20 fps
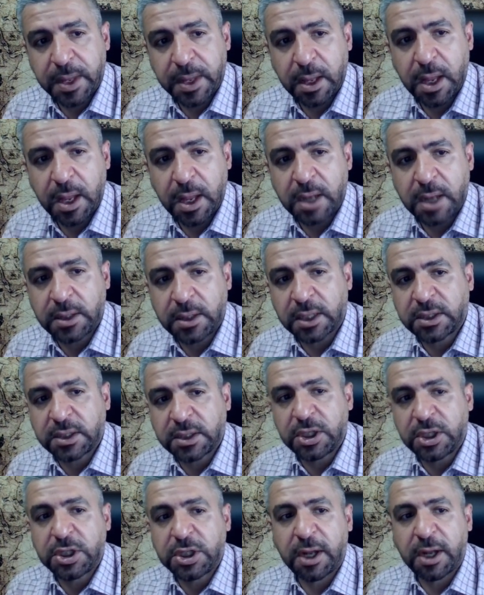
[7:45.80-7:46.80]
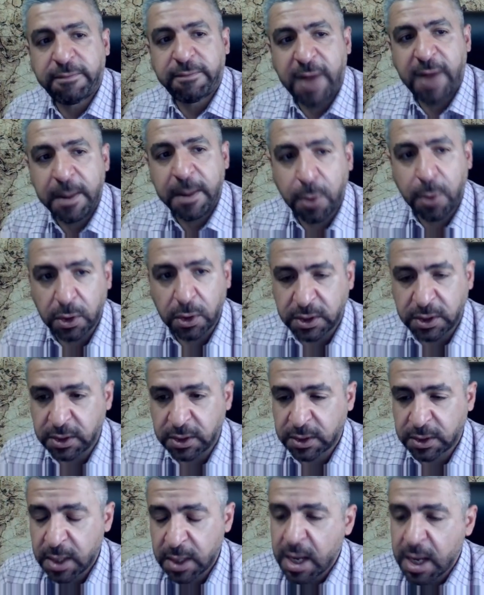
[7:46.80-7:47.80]
interstitial fibrosis.
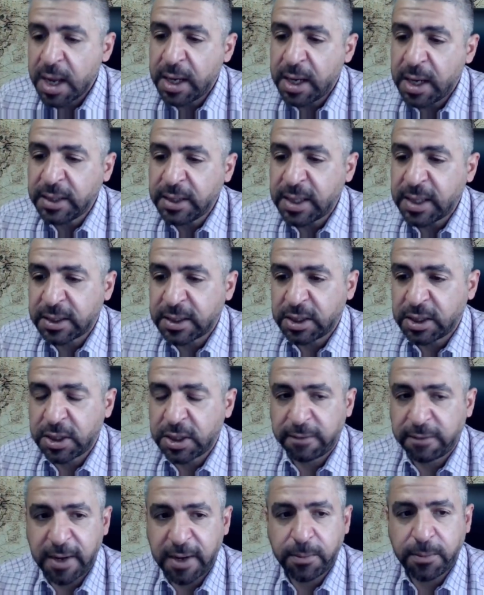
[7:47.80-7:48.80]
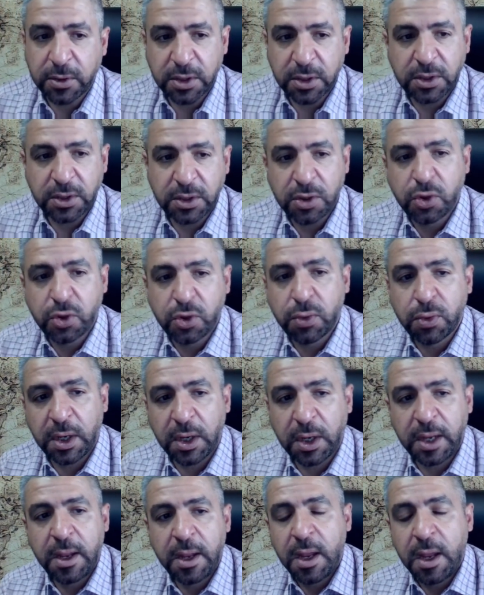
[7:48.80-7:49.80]
Interstitial fibrosis usually
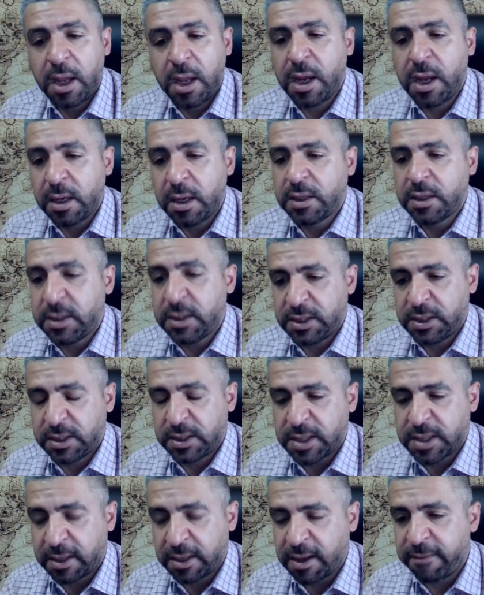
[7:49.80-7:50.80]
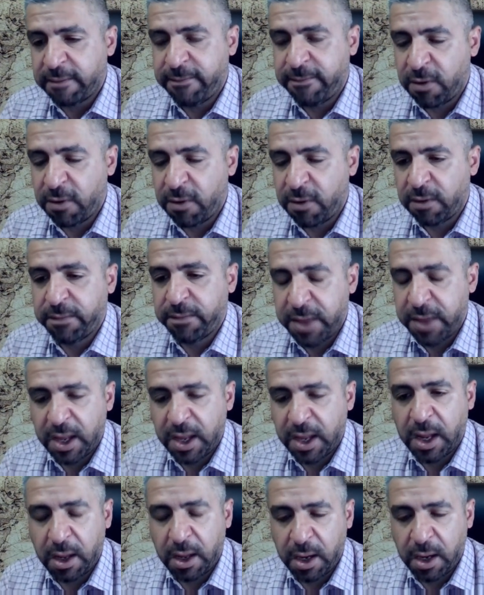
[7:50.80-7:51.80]
in diseases that involve the
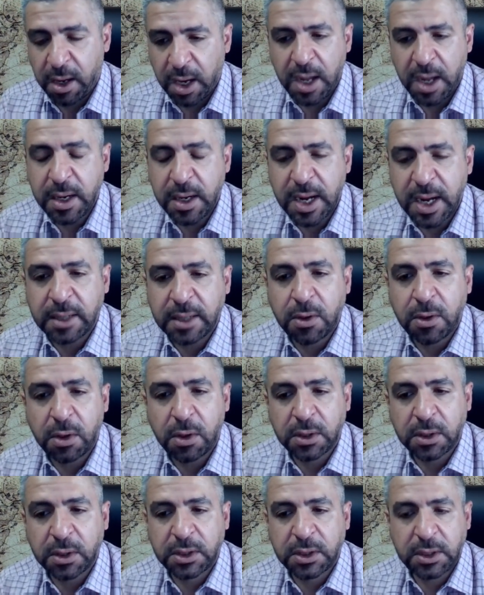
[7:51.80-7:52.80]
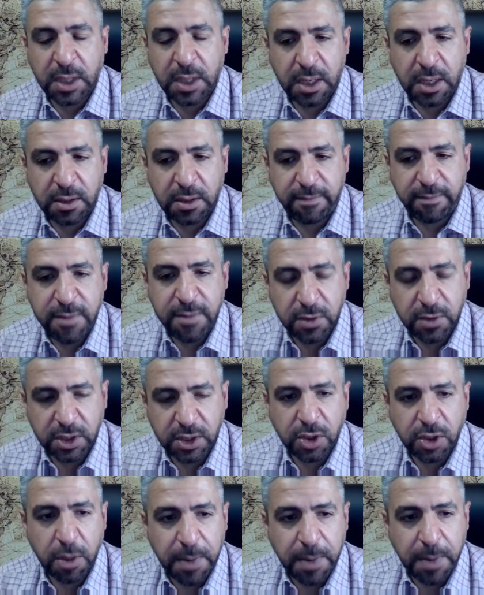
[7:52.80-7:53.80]
lung and cause diffuse
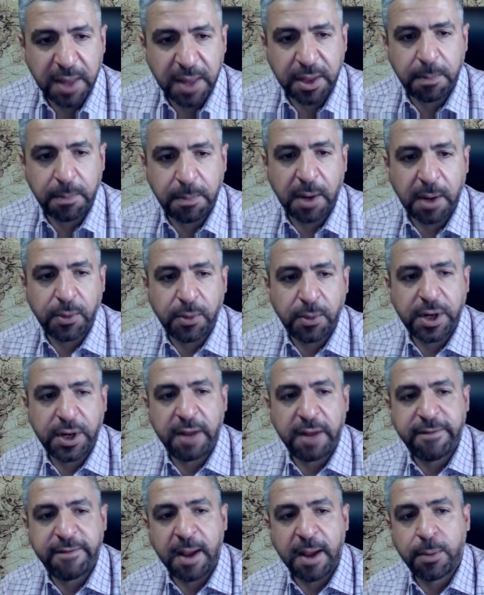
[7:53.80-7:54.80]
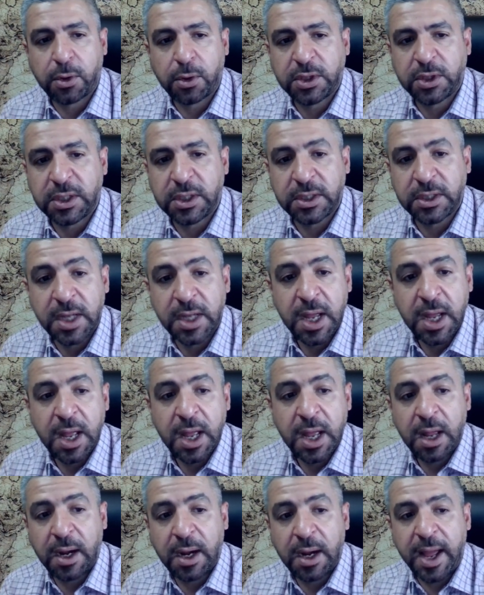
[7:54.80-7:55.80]
idiopathic pulmonary fibrosis,
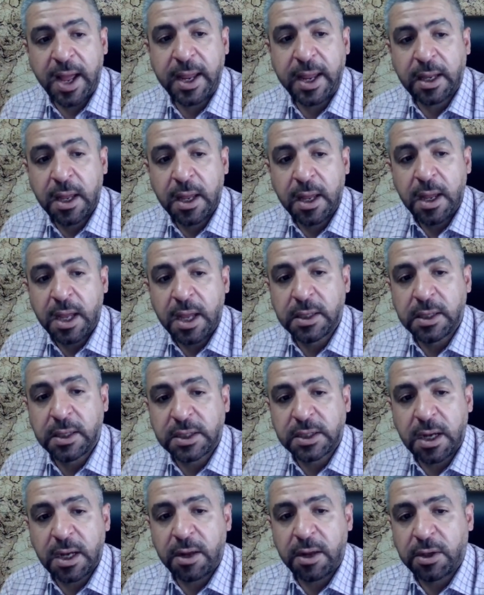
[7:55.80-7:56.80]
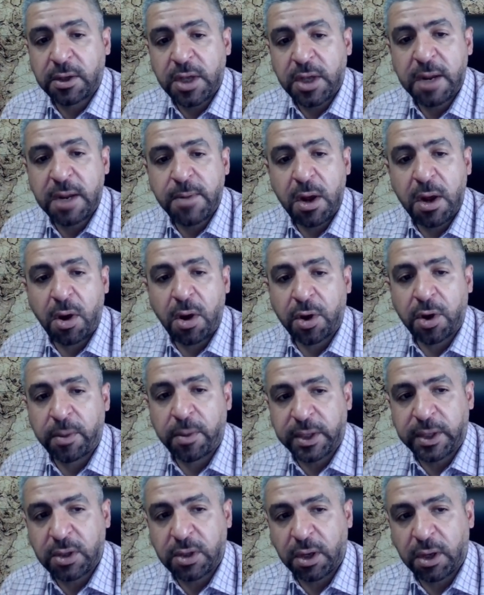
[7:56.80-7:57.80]
like in scleroderma or
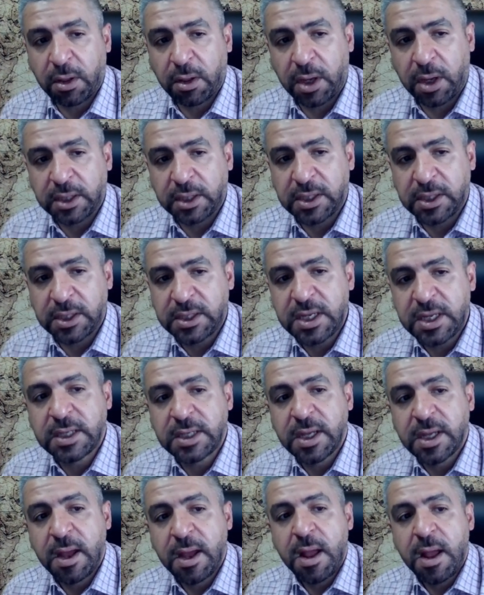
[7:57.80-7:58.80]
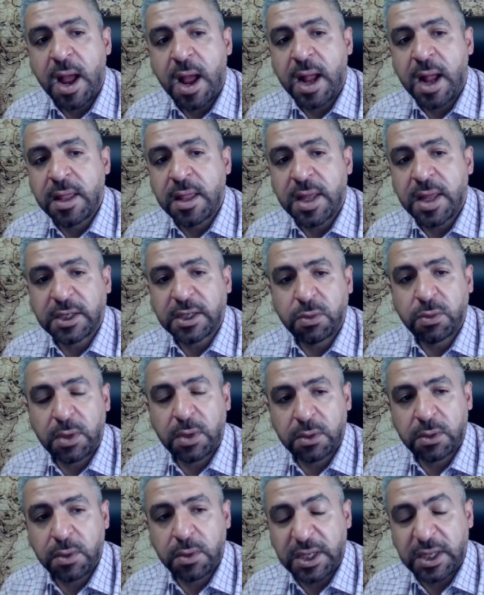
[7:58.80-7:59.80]
rheumatoid lung disease. And
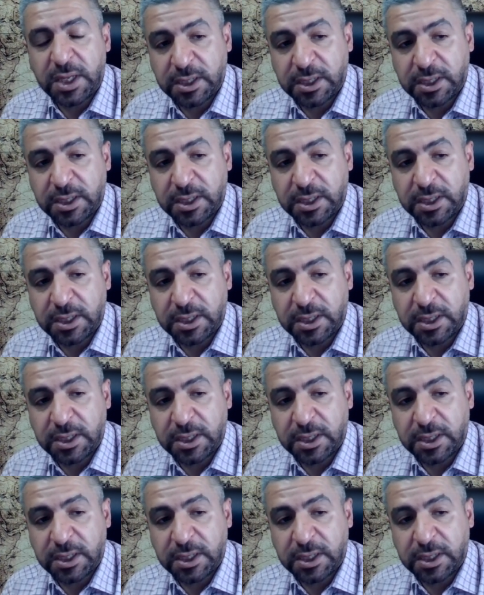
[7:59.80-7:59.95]
this is